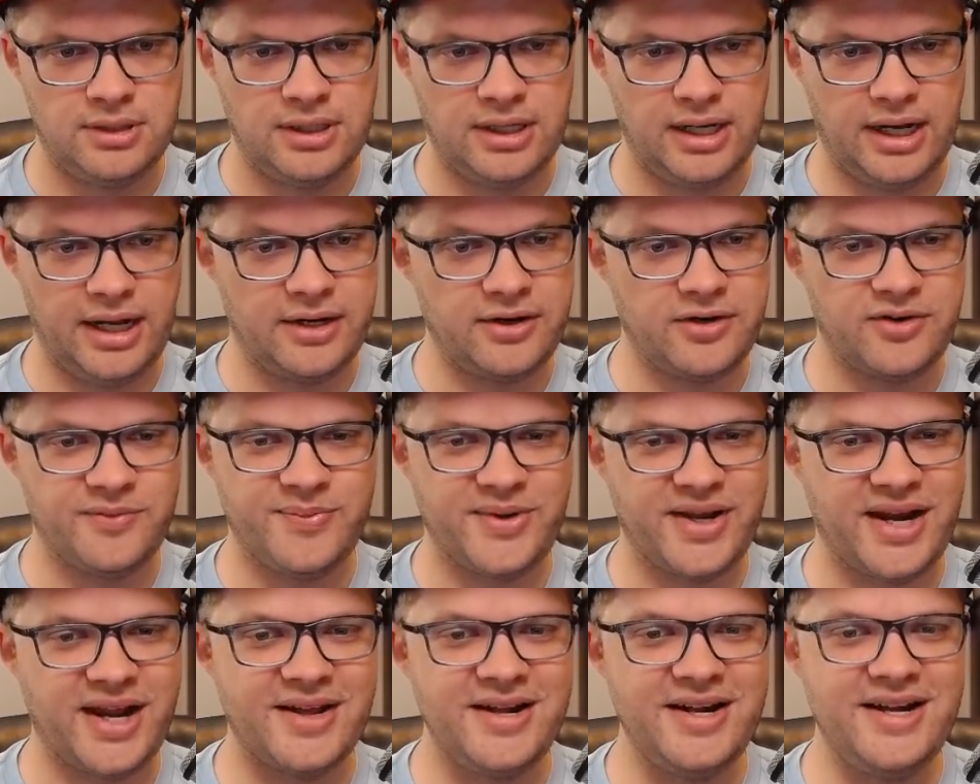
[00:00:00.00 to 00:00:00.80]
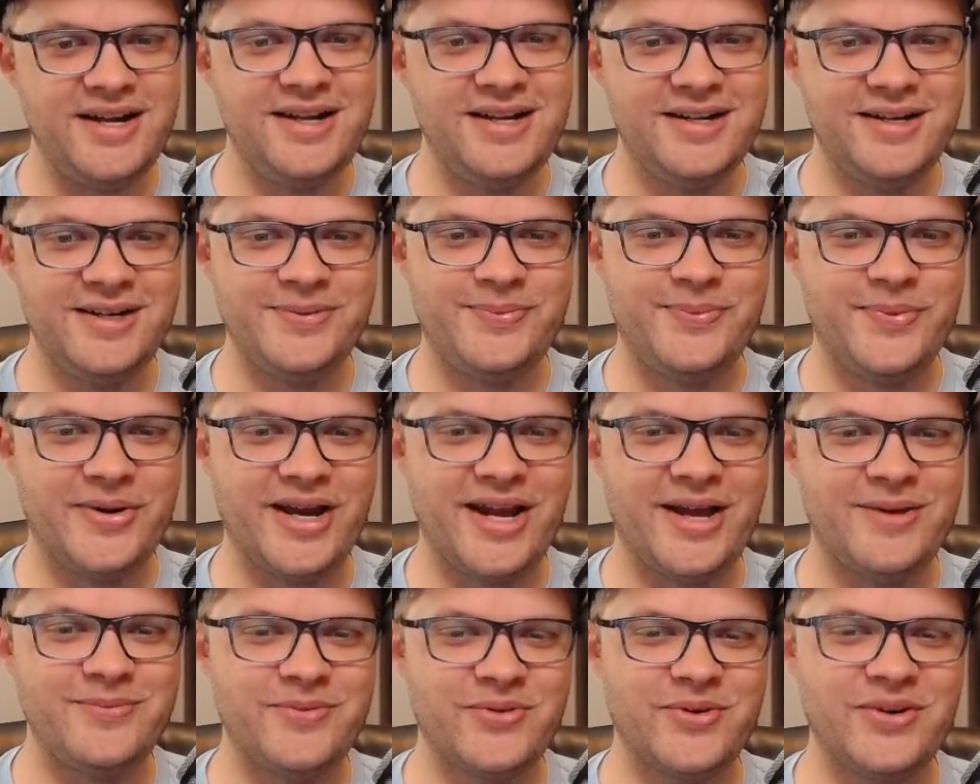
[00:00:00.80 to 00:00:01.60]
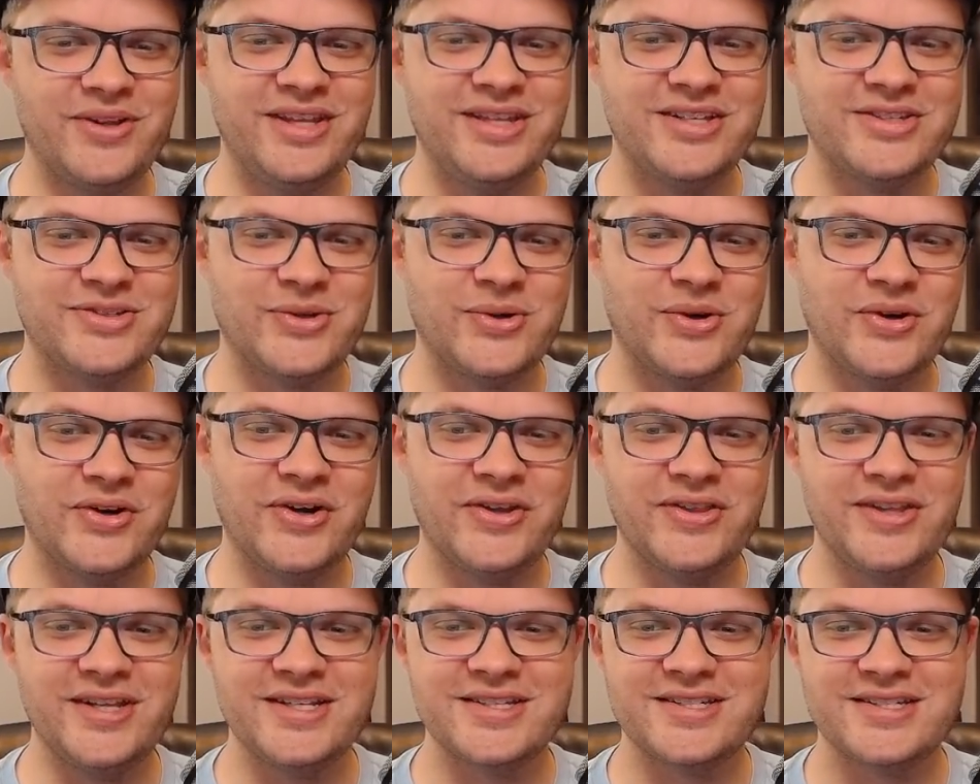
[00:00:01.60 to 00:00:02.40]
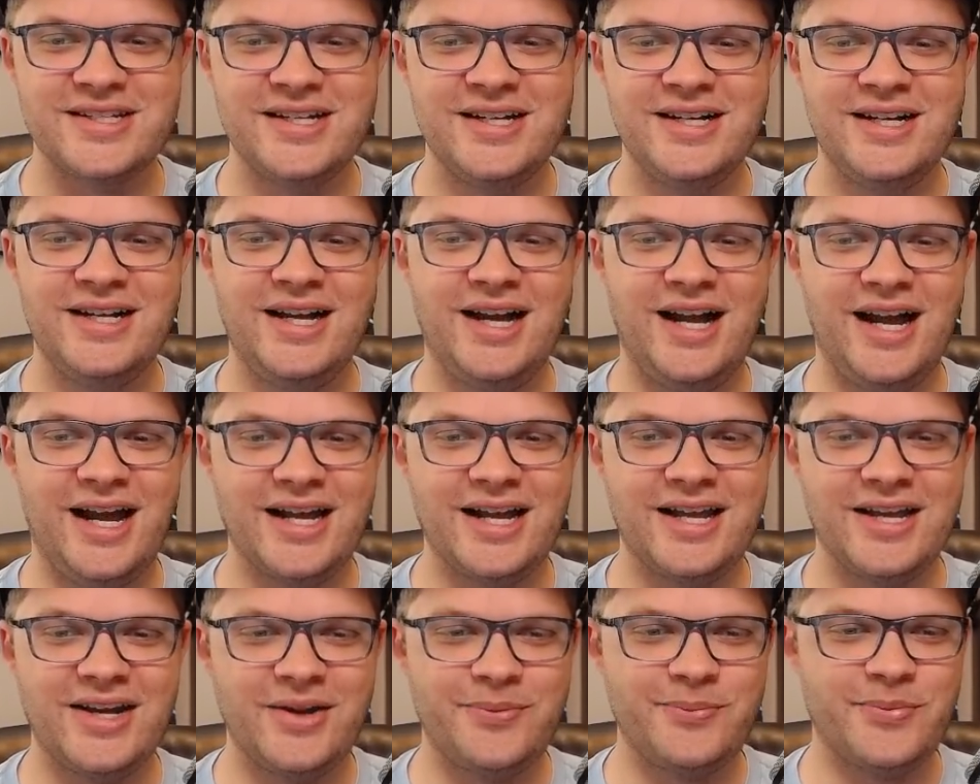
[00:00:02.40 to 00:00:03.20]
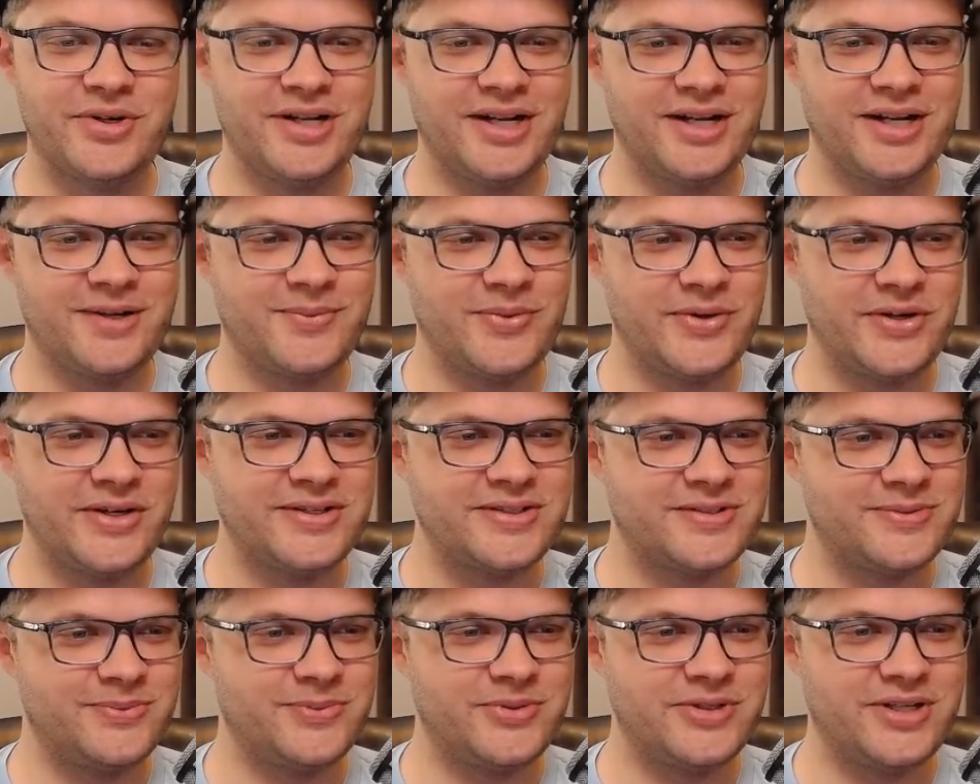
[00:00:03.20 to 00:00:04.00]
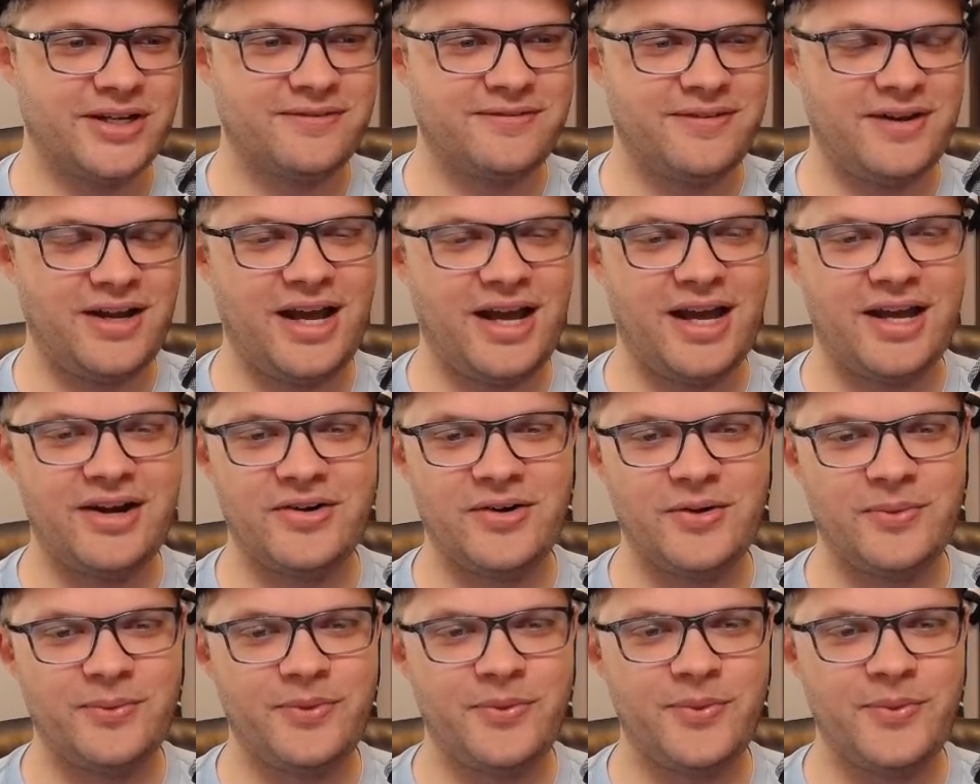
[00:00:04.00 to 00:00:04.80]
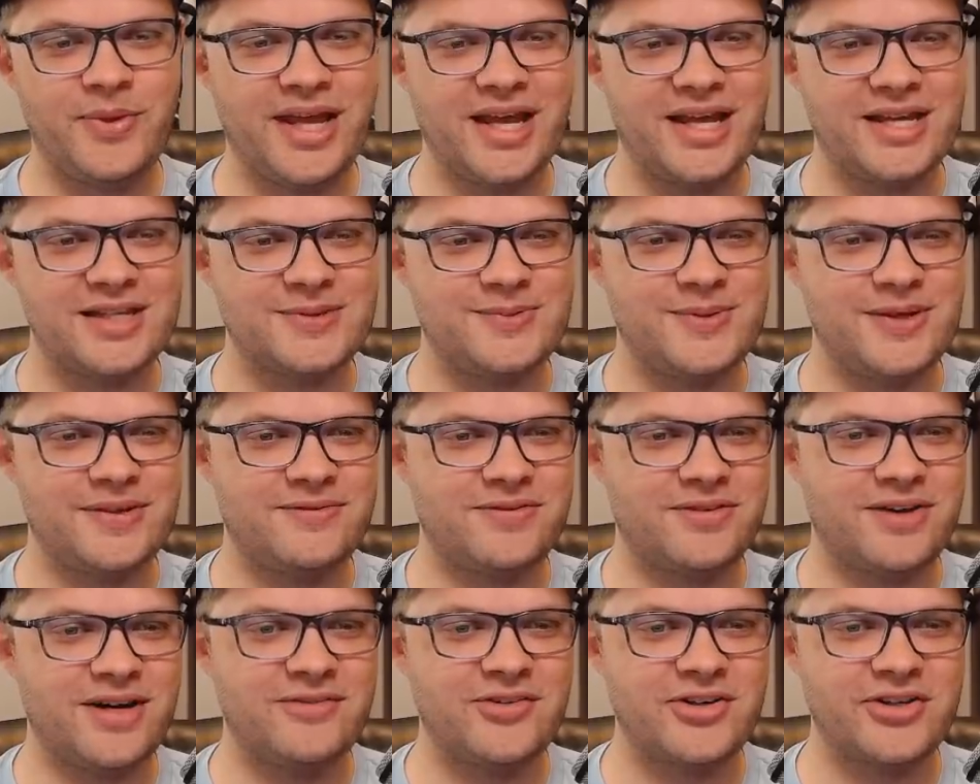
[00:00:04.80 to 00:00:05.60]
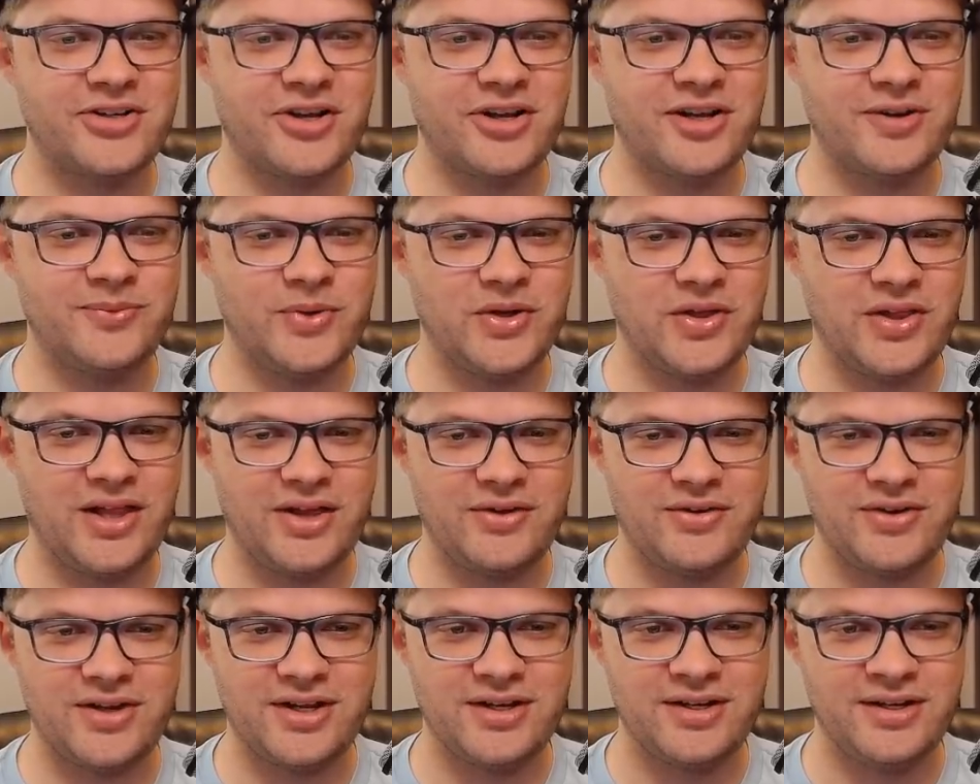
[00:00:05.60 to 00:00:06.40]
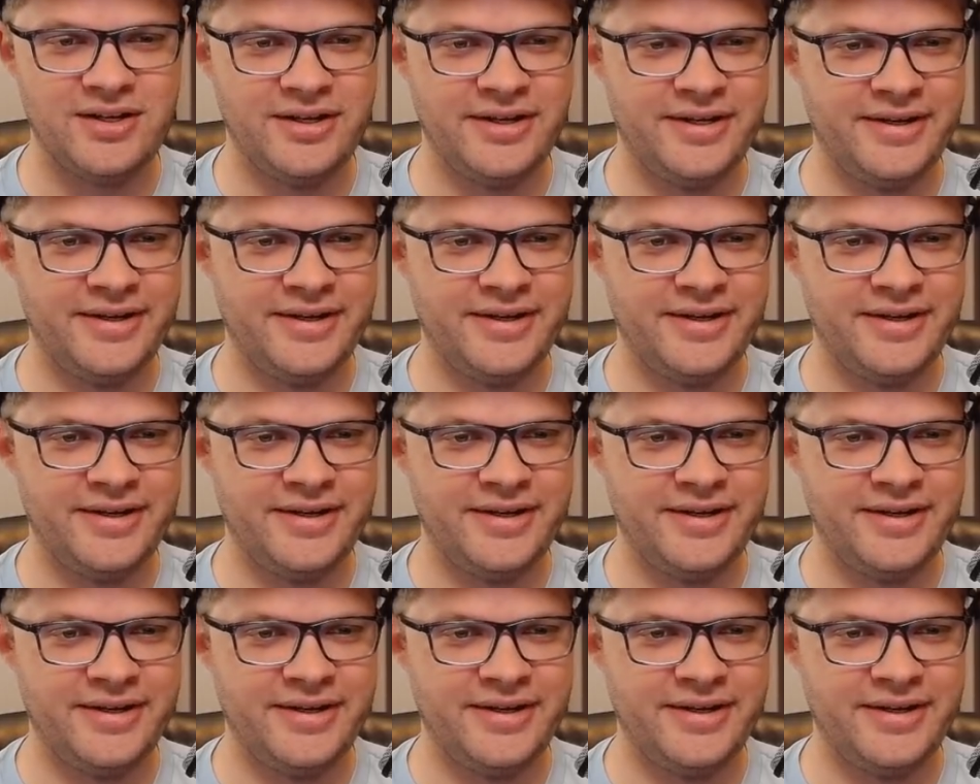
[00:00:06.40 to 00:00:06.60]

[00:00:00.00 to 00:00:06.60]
I don't know, but I'm really torn on this. I could unprotect perks and protect. I don't know, but we can't spend forever talking about Cloud9.